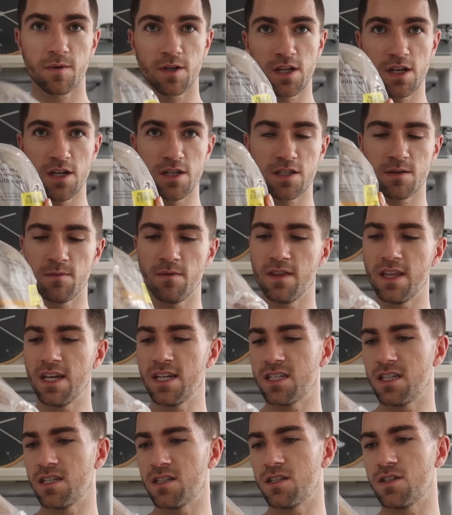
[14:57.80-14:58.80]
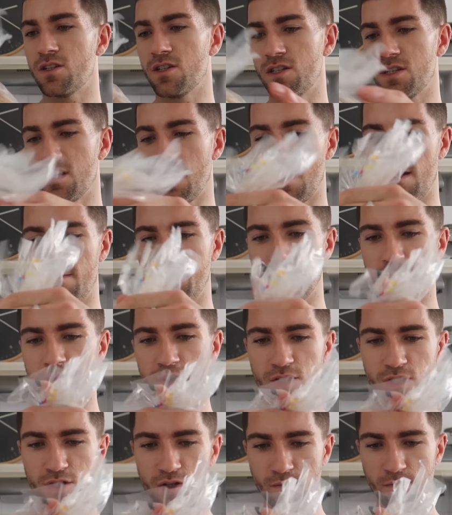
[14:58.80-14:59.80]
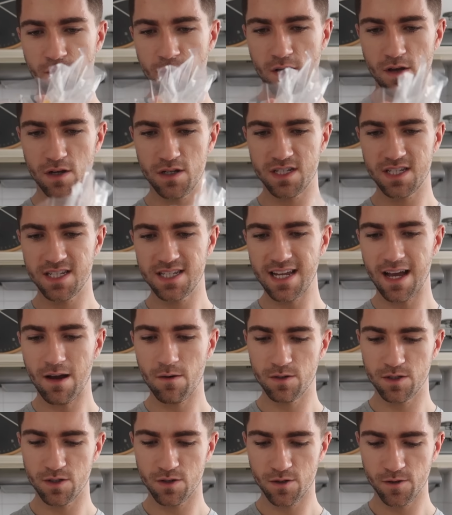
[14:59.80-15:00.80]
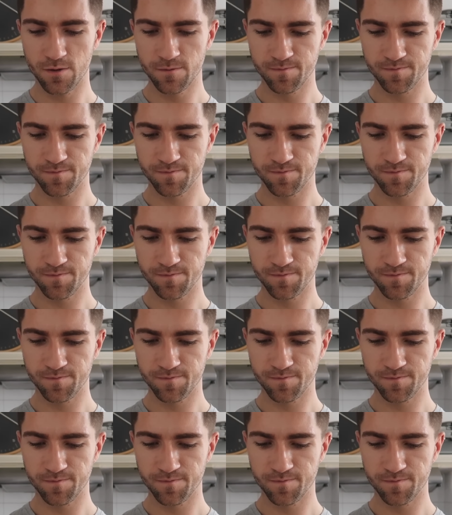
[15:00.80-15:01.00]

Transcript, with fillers: I'm gonna use some of this. It's just some sourdough,